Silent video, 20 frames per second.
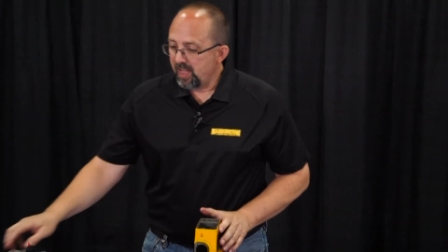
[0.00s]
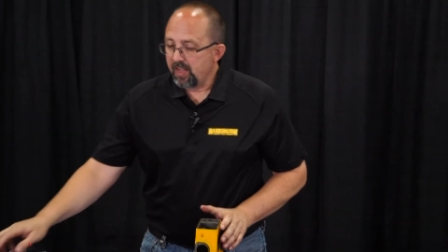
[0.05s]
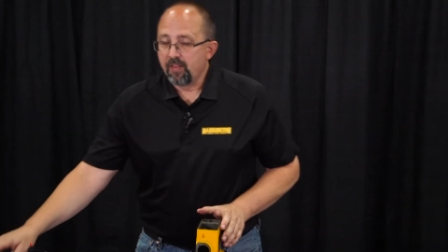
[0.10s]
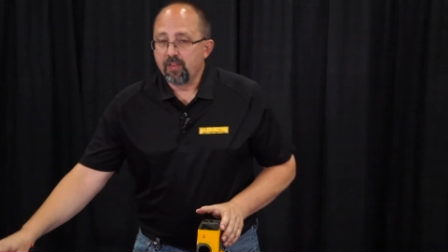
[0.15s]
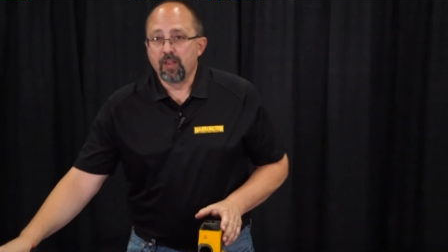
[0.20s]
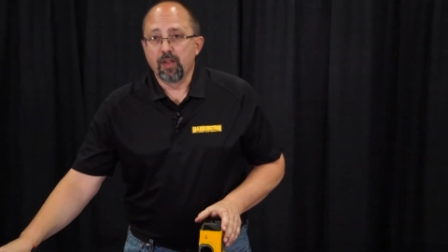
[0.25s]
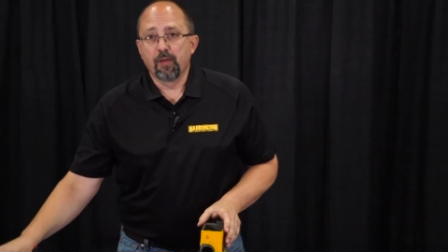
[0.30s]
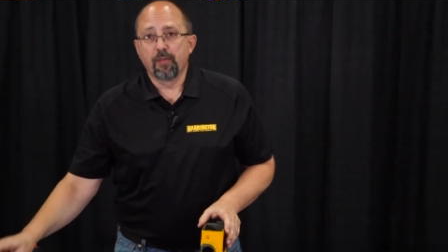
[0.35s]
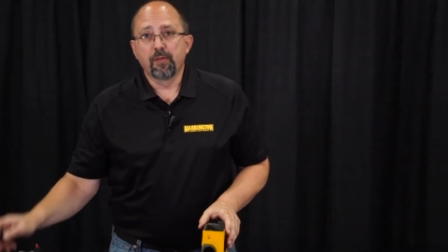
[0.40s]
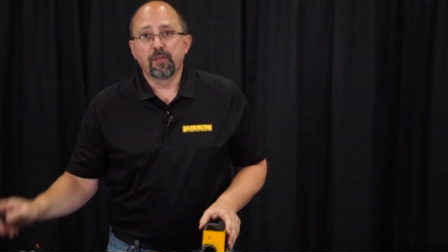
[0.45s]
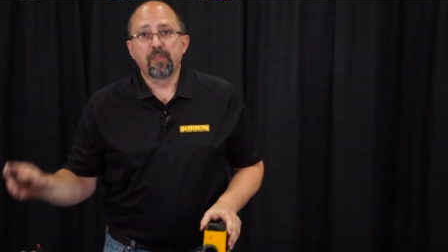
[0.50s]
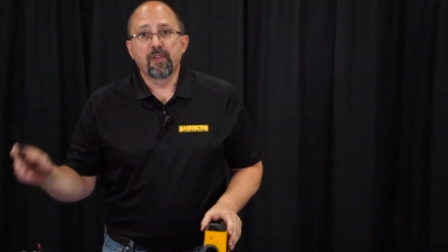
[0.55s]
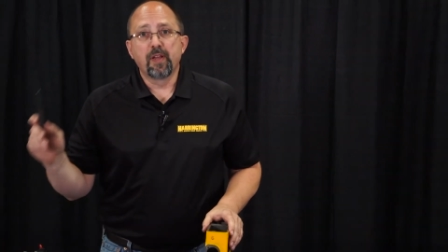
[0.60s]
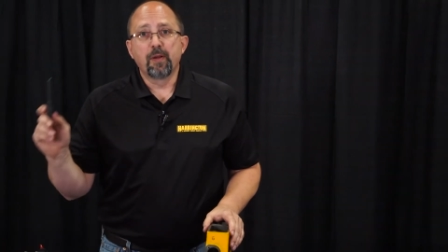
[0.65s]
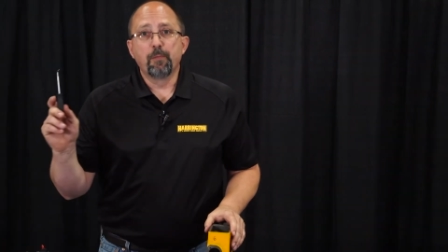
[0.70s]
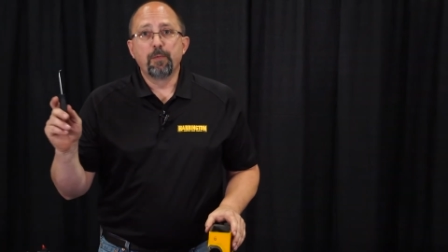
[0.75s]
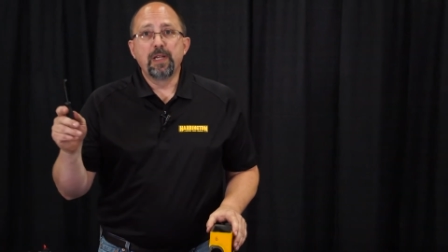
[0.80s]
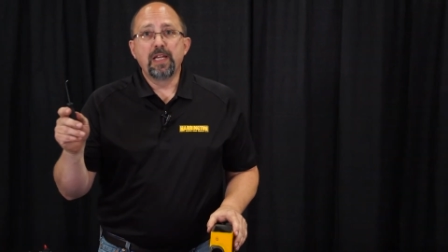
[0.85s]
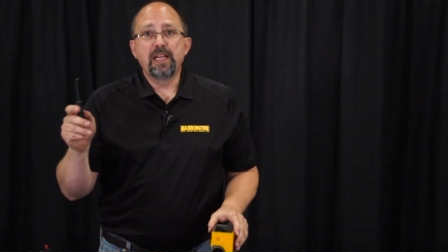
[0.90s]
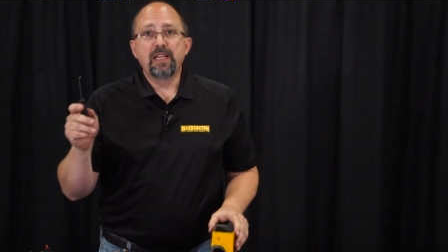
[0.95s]
The other
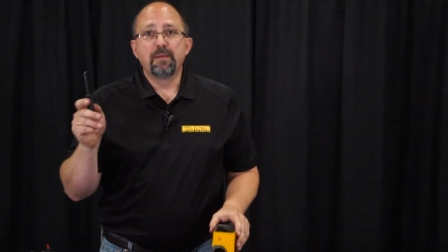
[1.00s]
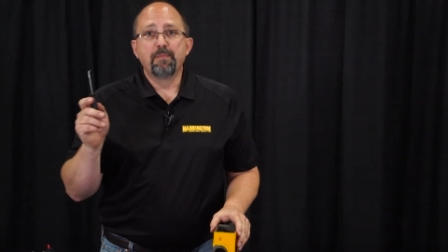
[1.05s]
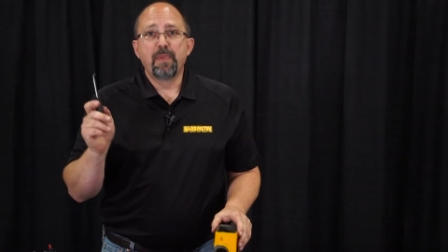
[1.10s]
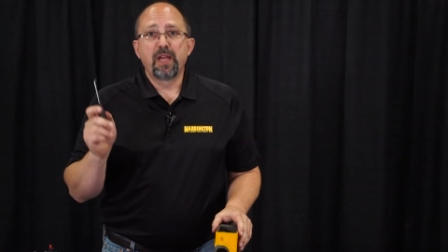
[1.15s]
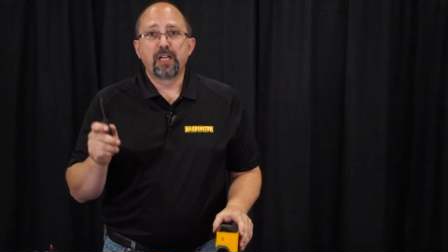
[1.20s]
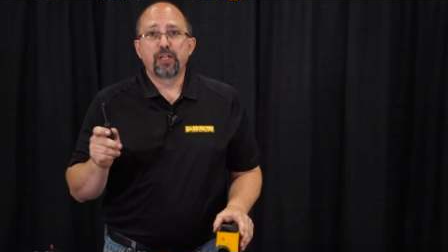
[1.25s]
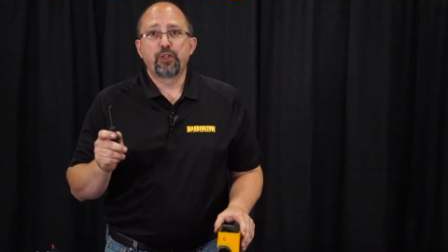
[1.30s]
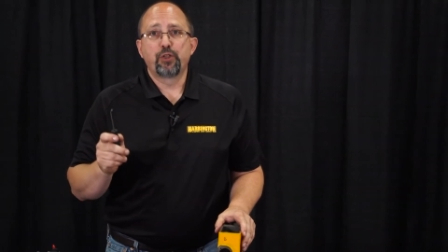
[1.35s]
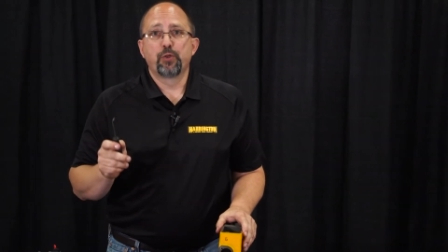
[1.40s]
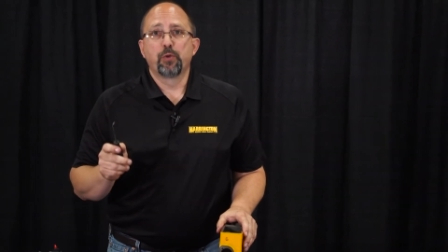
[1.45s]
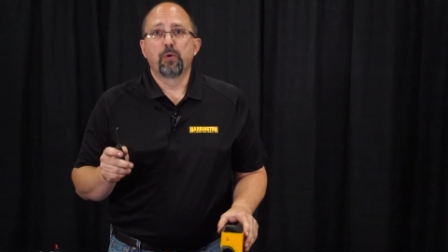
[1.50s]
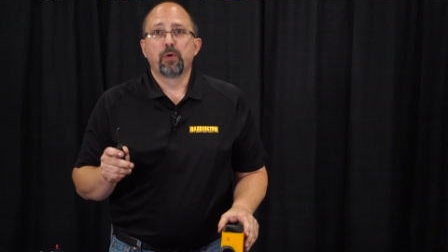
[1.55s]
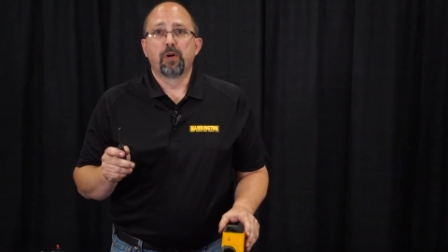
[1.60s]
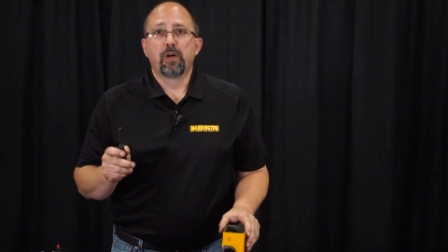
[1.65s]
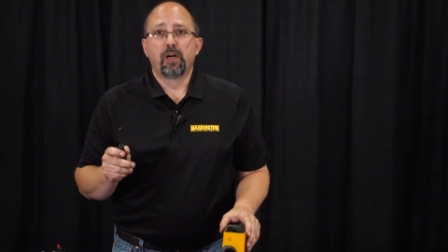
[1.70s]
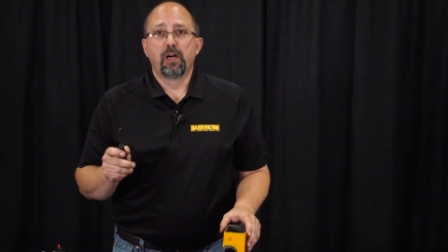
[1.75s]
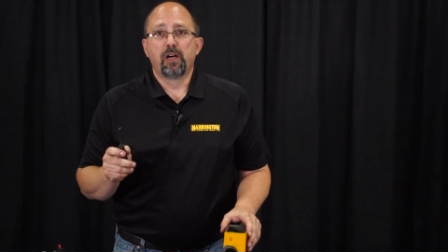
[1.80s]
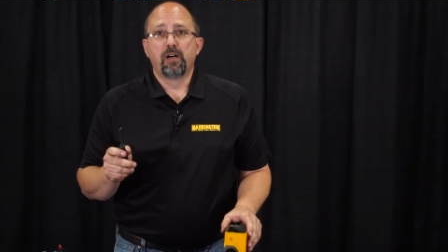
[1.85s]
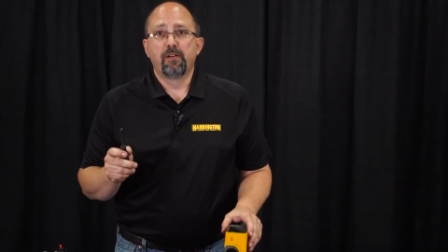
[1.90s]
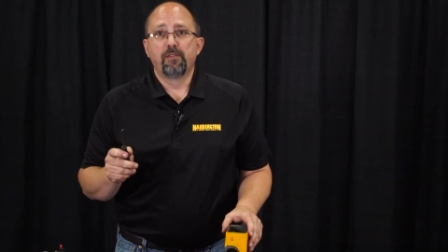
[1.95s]
thing we need to make sure
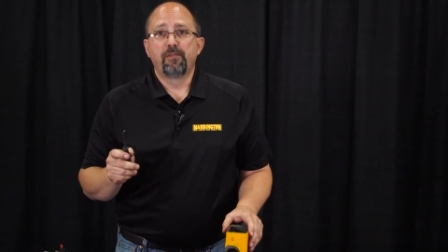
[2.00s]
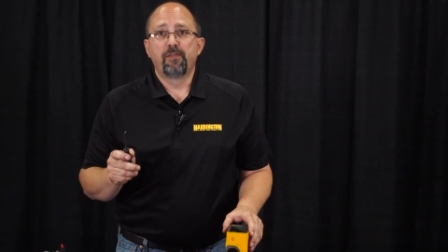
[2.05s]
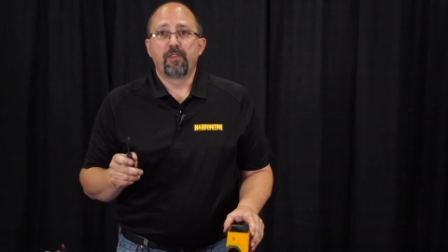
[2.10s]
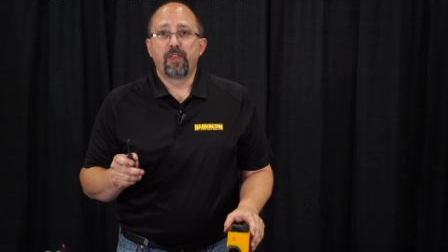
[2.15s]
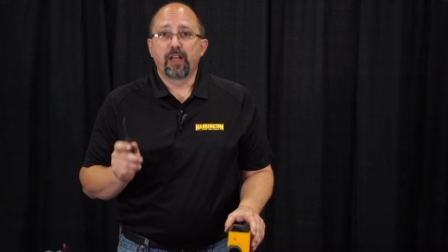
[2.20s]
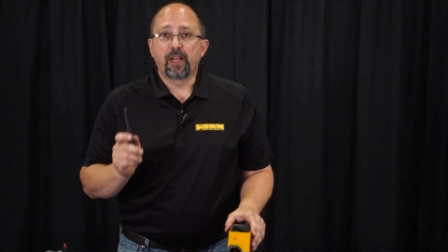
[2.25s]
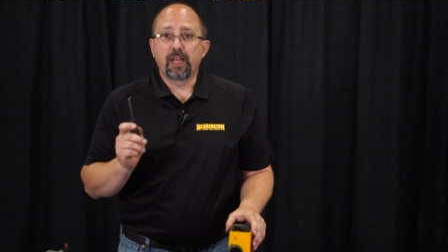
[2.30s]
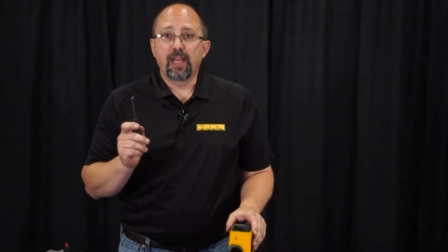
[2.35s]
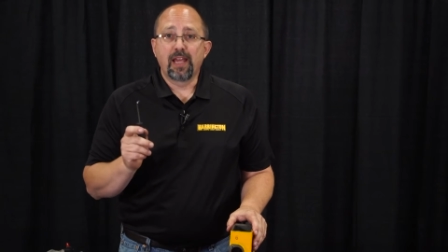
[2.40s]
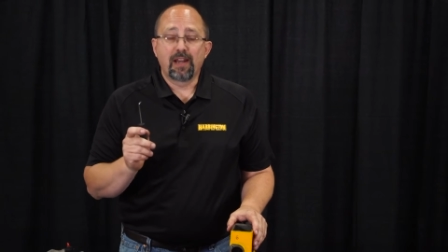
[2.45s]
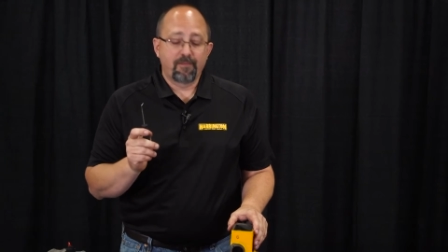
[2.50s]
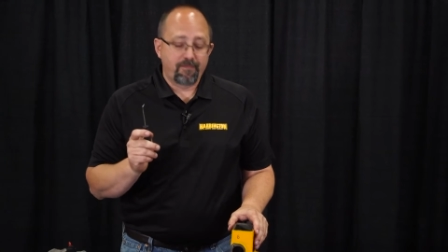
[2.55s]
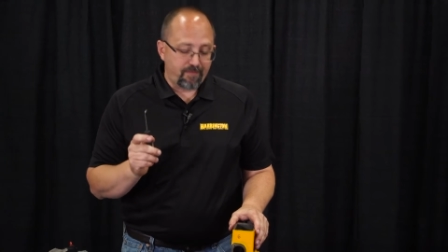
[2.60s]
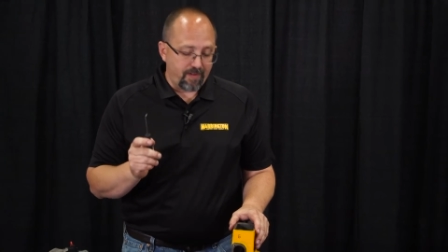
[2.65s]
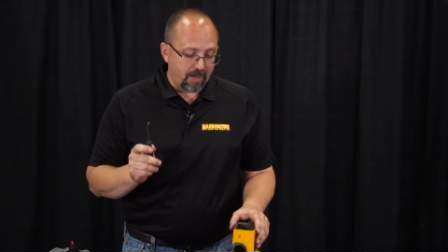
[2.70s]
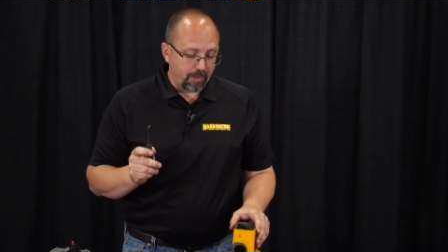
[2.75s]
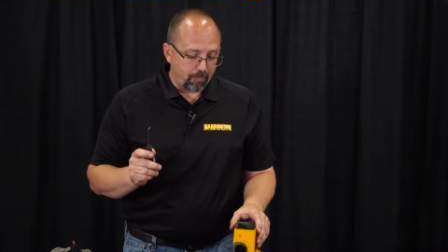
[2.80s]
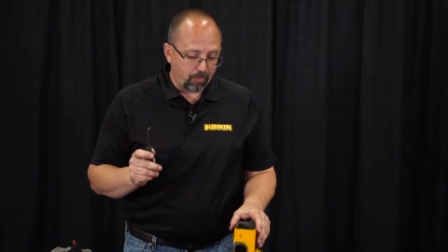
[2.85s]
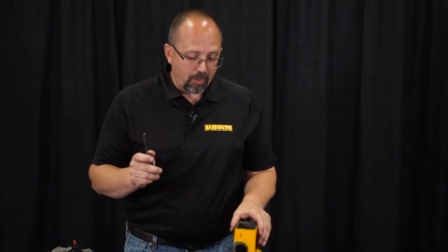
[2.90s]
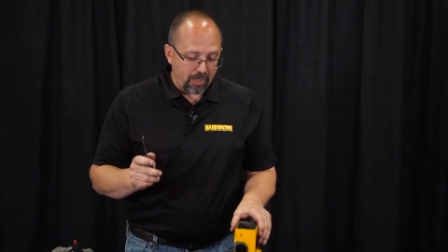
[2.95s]
of that can
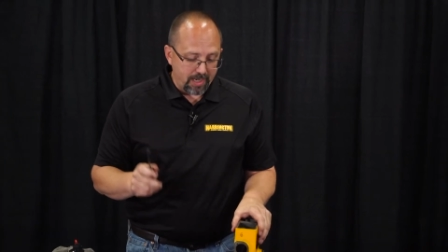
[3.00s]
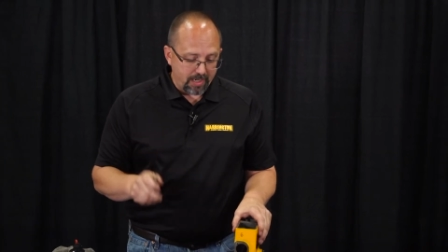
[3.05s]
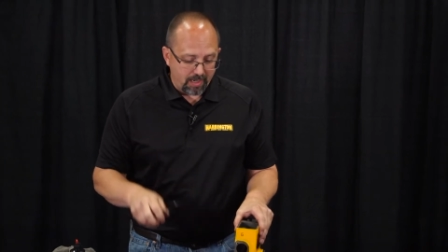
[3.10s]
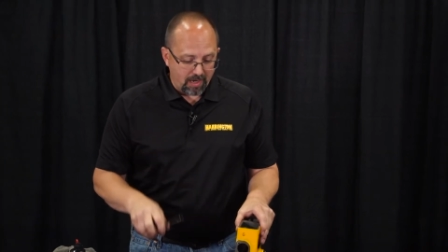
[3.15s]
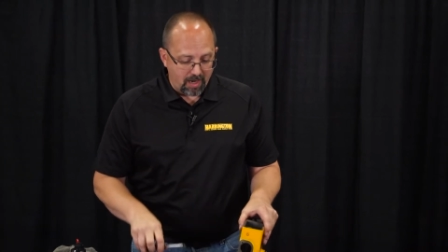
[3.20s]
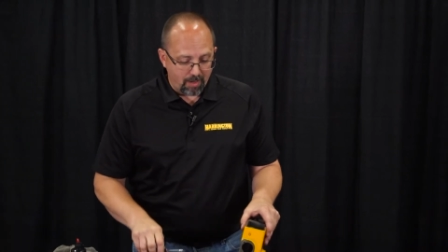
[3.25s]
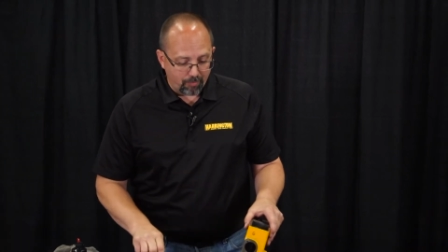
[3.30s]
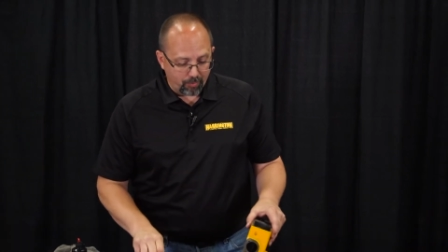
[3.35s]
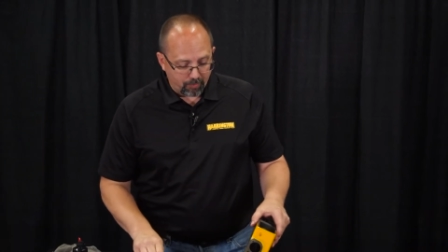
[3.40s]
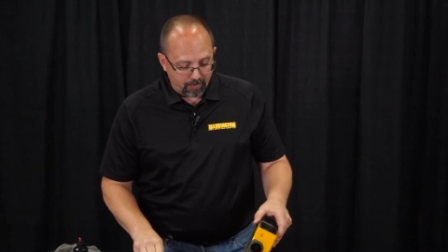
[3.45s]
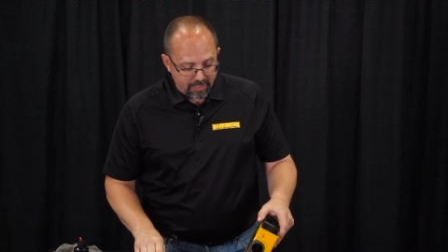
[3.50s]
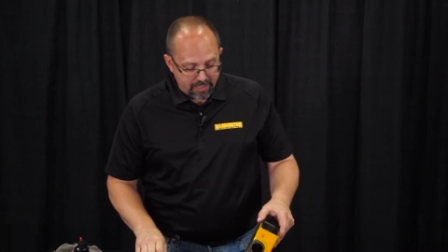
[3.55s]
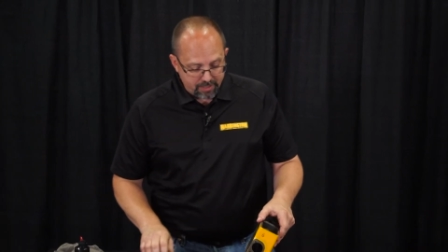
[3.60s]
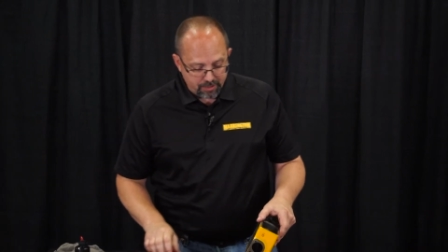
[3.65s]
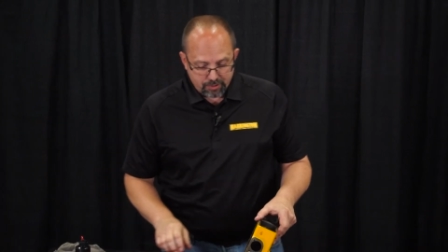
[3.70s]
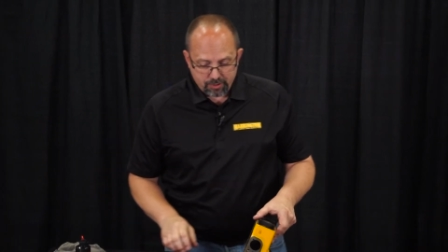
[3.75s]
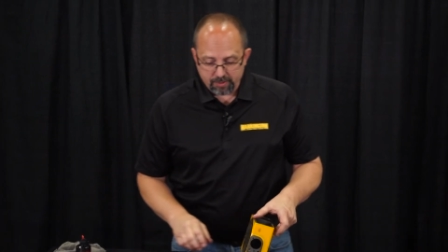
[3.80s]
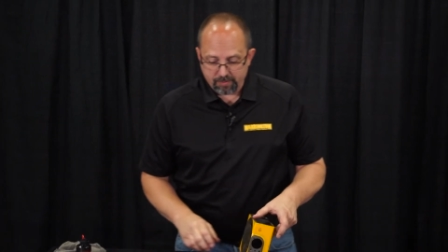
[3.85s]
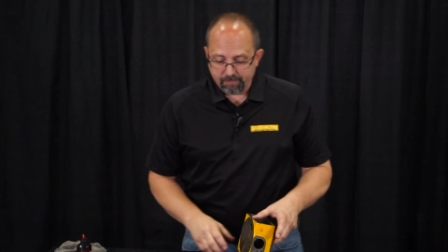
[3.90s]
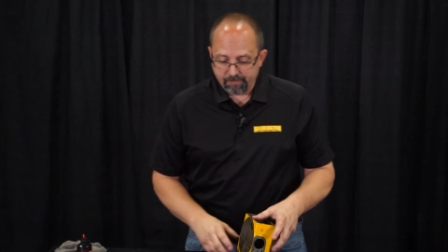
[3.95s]
affect brake
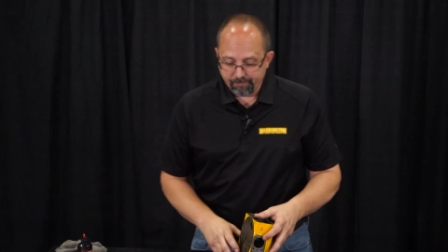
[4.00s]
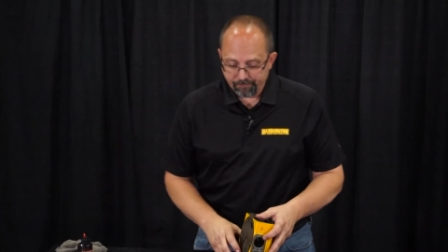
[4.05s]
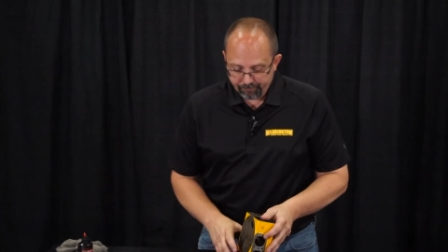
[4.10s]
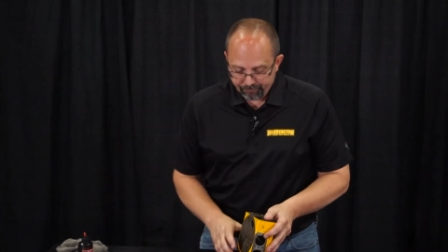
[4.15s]
operation.